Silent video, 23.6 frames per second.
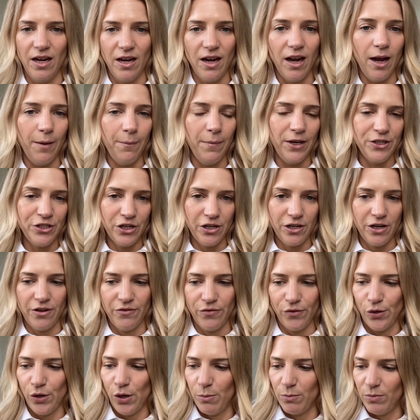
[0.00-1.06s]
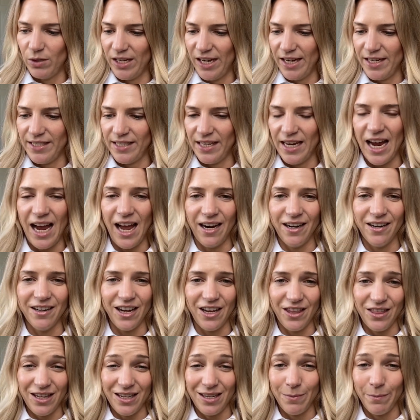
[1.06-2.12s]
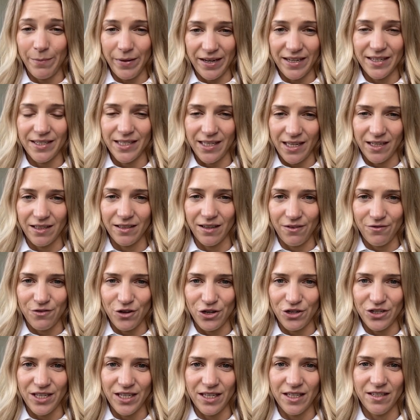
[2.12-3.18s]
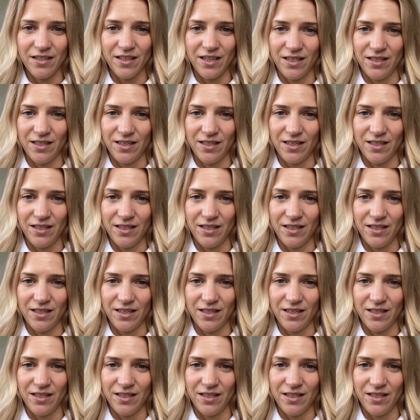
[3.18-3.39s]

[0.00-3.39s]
I don't overcomplicate it, and I think the biggest thing I've noticed